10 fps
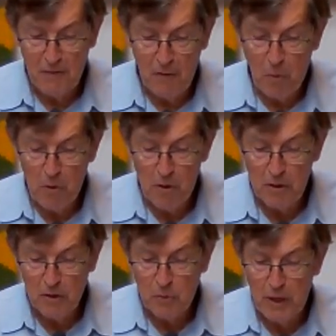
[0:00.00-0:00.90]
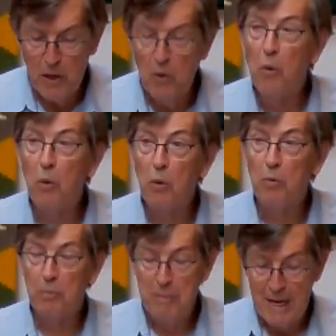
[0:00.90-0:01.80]
of a world where
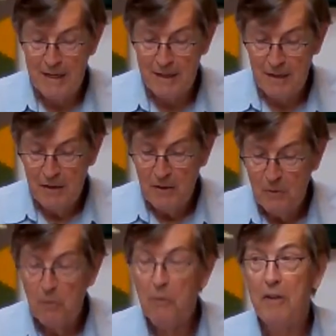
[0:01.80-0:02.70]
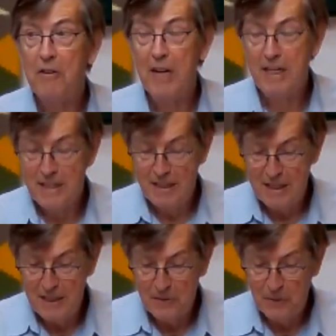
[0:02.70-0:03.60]
all men were
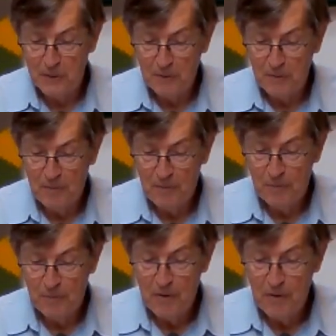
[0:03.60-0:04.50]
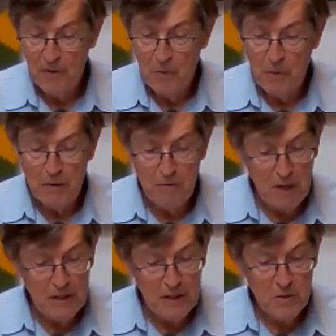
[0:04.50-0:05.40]
created equal, where
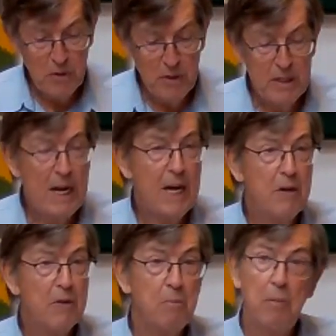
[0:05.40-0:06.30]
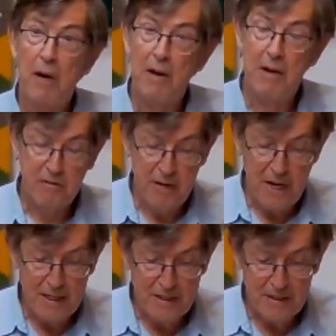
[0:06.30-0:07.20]
rights were endowed by our
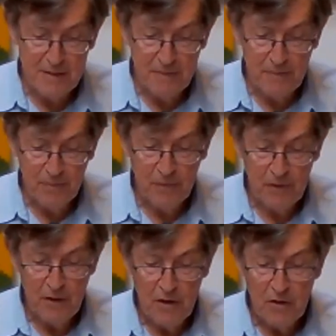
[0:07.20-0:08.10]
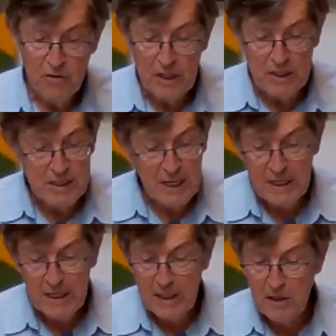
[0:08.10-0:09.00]
Creator,
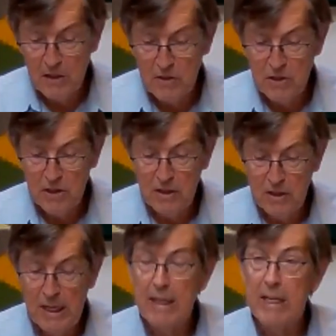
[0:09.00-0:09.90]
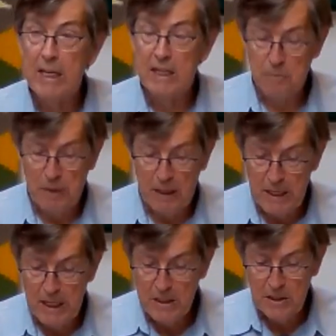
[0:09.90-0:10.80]
transcending culture and the
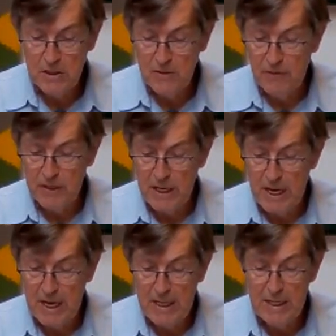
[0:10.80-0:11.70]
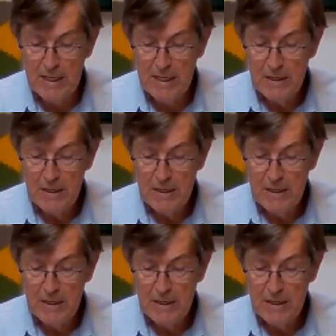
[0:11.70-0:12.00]
expectations of the day,